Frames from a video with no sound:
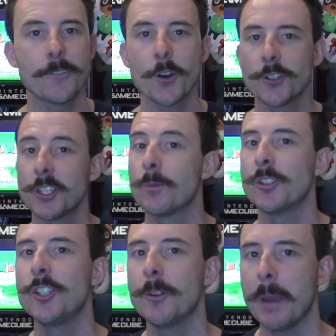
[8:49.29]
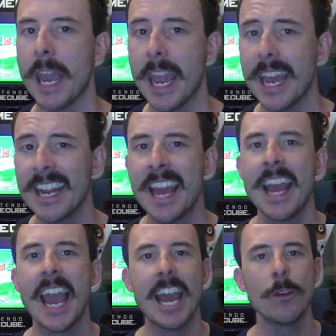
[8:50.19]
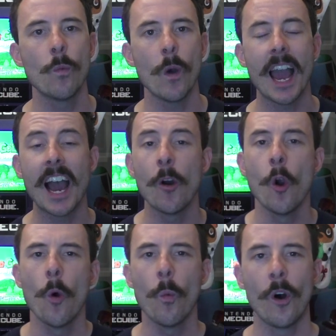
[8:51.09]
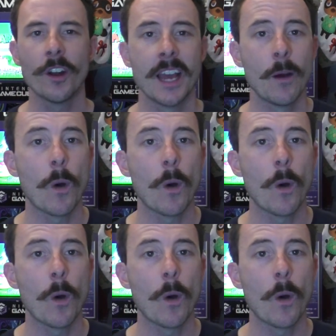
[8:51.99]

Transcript: First it was Japan, and wow, what